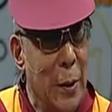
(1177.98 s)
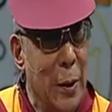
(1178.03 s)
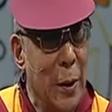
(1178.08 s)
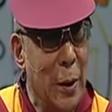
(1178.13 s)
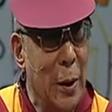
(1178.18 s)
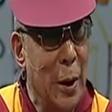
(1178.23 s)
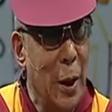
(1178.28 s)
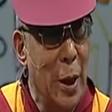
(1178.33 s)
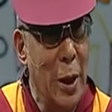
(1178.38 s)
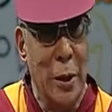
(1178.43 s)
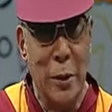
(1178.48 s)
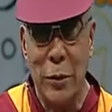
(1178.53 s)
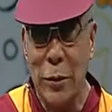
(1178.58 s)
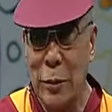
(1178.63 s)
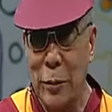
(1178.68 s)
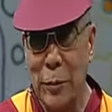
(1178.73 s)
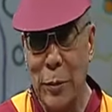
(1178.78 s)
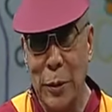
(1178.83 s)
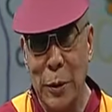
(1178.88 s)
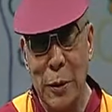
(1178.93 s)
and I
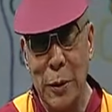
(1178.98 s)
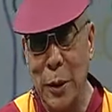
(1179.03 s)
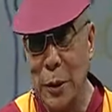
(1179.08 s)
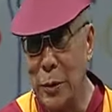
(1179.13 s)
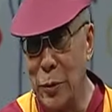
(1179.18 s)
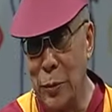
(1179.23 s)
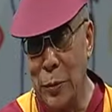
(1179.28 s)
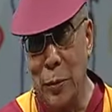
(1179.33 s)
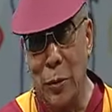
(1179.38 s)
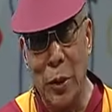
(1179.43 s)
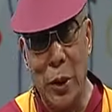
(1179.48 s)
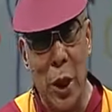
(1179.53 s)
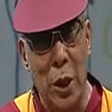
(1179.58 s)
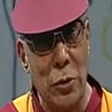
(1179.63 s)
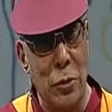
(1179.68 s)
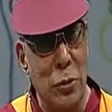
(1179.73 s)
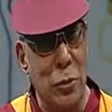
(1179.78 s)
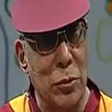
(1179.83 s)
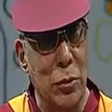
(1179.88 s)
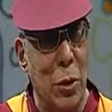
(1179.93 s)
sort of just
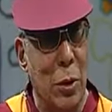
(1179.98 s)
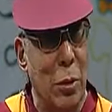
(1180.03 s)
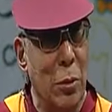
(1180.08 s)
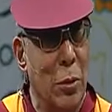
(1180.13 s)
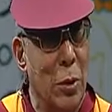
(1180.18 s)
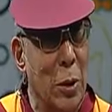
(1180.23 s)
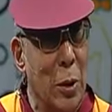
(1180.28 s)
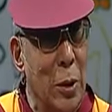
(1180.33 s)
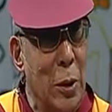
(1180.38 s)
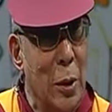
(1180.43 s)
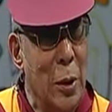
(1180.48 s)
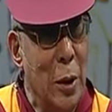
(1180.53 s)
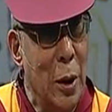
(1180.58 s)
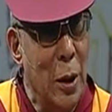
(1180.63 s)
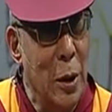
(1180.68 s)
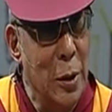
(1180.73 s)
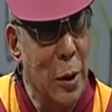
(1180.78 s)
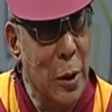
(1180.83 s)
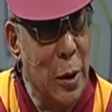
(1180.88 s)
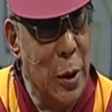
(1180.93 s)
casual talk,
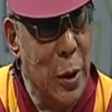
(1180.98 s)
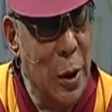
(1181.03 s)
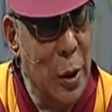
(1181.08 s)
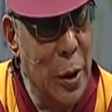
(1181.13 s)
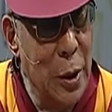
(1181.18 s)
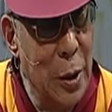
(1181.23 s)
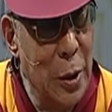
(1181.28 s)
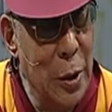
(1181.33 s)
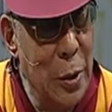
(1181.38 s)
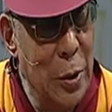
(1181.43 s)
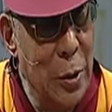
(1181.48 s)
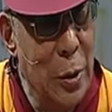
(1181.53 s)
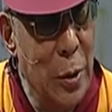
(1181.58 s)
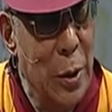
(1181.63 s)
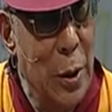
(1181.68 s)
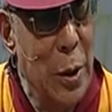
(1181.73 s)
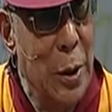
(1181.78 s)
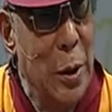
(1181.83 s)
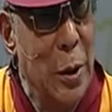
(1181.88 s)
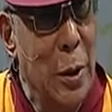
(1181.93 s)
and he
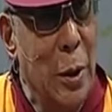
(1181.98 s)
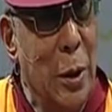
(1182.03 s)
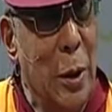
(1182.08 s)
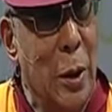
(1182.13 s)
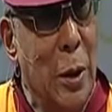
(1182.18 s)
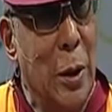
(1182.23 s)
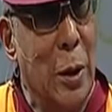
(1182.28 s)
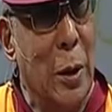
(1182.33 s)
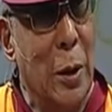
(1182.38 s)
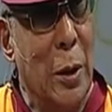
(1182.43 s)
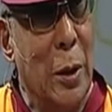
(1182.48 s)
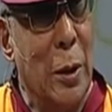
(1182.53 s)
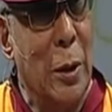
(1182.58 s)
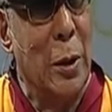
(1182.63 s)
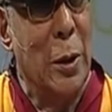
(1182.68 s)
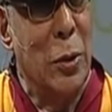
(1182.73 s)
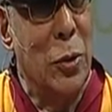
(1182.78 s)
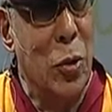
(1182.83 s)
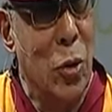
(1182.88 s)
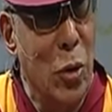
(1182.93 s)
uh,
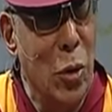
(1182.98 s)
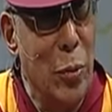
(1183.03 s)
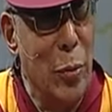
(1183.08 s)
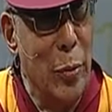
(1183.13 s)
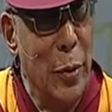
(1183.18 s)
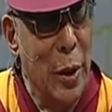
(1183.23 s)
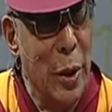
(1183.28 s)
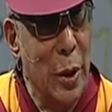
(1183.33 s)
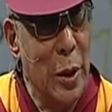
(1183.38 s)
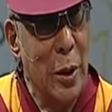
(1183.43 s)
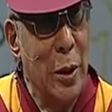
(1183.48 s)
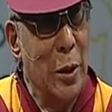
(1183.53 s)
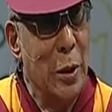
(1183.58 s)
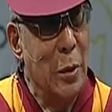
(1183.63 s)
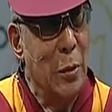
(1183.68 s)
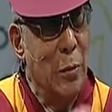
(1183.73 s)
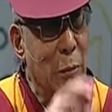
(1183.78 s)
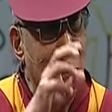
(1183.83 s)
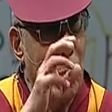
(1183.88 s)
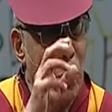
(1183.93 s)
told me
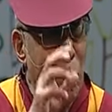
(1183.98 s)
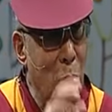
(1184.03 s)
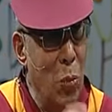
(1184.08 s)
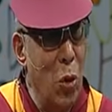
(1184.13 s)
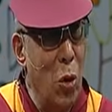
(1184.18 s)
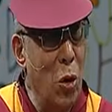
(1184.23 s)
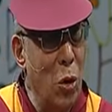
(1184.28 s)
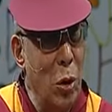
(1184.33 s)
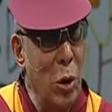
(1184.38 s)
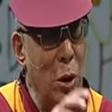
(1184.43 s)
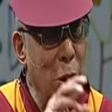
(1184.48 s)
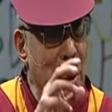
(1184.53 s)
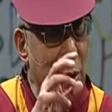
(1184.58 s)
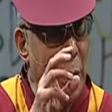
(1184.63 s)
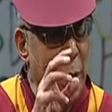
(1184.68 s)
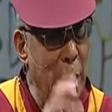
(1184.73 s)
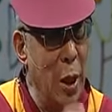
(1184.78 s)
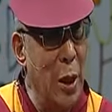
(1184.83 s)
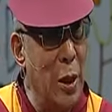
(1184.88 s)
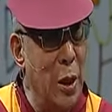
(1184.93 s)
moral,
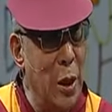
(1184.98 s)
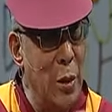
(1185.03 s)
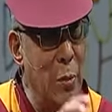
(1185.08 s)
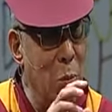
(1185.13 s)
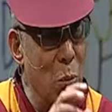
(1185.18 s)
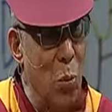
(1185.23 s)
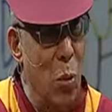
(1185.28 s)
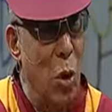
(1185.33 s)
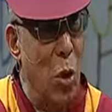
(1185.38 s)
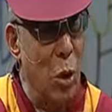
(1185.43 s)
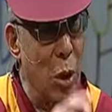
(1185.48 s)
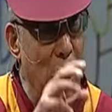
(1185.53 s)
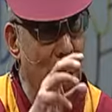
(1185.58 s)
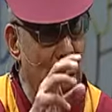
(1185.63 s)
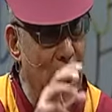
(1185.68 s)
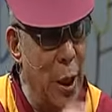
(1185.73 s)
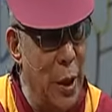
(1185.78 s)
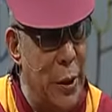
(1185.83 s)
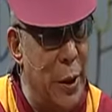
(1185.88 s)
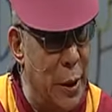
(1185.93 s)
any moral
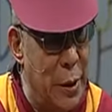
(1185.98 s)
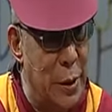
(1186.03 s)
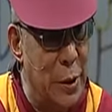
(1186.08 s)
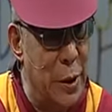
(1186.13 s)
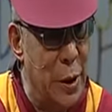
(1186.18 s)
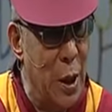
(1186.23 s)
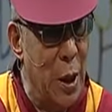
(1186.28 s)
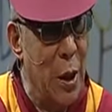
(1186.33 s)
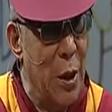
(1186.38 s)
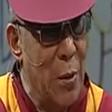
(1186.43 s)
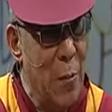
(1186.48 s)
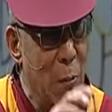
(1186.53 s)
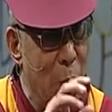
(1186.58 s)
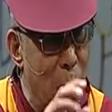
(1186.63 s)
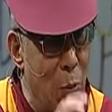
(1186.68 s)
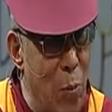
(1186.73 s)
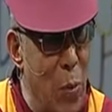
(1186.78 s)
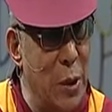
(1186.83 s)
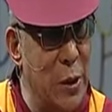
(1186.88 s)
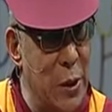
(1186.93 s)
ethics
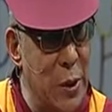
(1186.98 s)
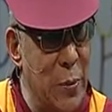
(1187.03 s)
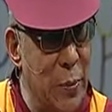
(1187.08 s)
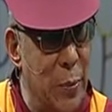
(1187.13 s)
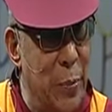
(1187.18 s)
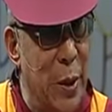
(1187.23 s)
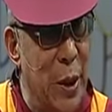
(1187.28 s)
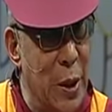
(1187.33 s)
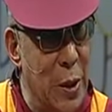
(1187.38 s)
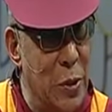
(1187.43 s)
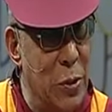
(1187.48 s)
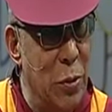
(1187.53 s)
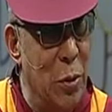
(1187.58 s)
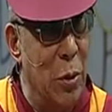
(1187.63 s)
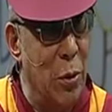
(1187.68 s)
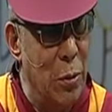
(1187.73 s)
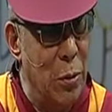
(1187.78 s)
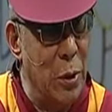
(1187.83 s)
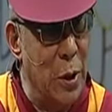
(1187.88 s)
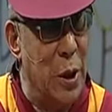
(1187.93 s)
must be based
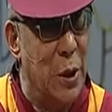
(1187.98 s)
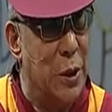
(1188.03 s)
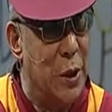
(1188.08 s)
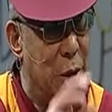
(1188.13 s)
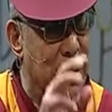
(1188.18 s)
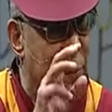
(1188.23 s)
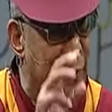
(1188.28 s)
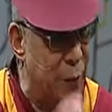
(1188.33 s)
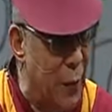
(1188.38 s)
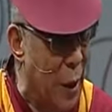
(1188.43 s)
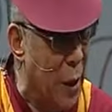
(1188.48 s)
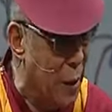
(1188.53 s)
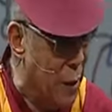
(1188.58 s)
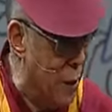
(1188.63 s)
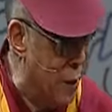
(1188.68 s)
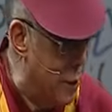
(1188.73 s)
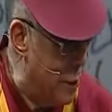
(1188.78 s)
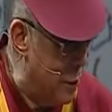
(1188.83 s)
on religious faith.